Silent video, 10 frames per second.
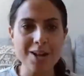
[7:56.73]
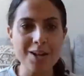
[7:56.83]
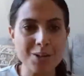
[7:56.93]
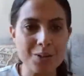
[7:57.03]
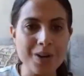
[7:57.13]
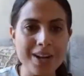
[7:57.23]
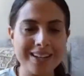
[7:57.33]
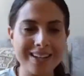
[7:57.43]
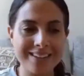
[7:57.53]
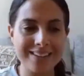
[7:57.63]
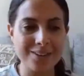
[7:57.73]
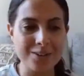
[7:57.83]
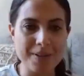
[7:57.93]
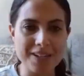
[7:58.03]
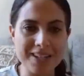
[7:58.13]
so like
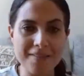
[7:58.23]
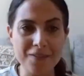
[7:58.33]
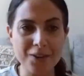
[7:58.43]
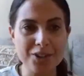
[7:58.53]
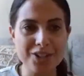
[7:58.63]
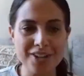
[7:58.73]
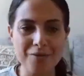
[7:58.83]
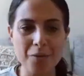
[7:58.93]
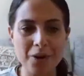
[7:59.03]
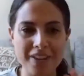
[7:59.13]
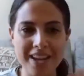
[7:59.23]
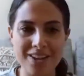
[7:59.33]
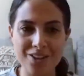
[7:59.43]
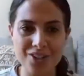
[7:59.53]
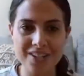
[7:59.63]
there's been a diversion of where the
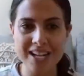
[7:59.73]
anxious